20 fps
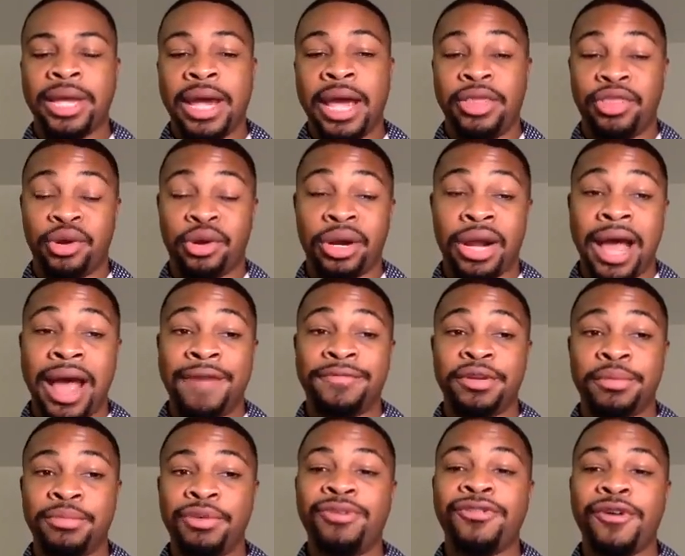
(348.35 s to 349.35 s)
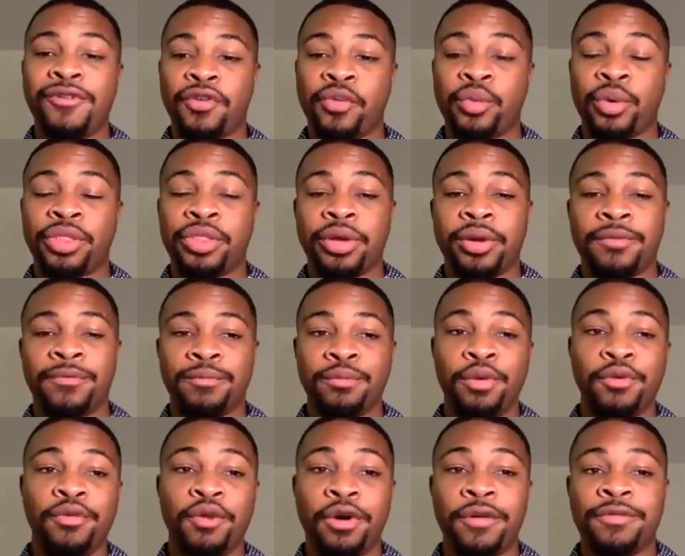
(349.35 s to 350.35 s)
and they're going to have to move
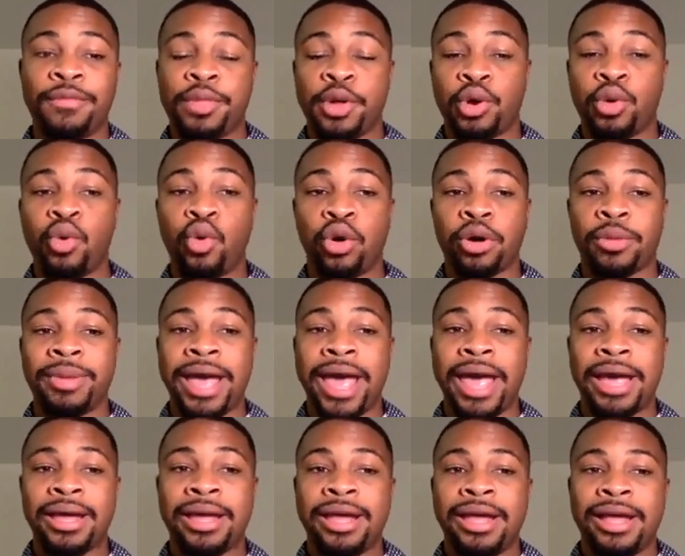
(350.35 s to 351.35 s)
on from their quarterback.